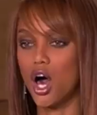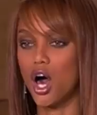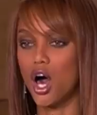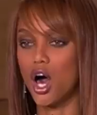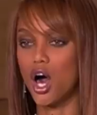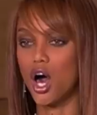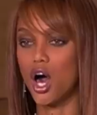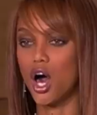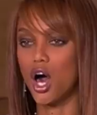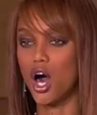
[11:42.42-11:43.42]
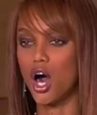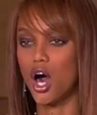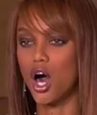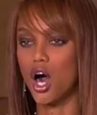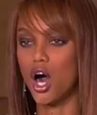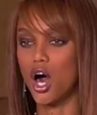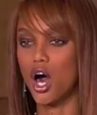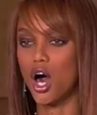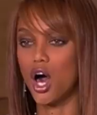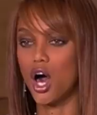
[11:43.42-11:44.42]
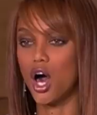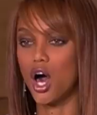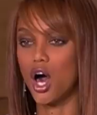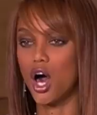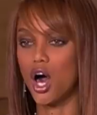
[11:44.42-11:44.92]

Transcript: This person isn't speaking.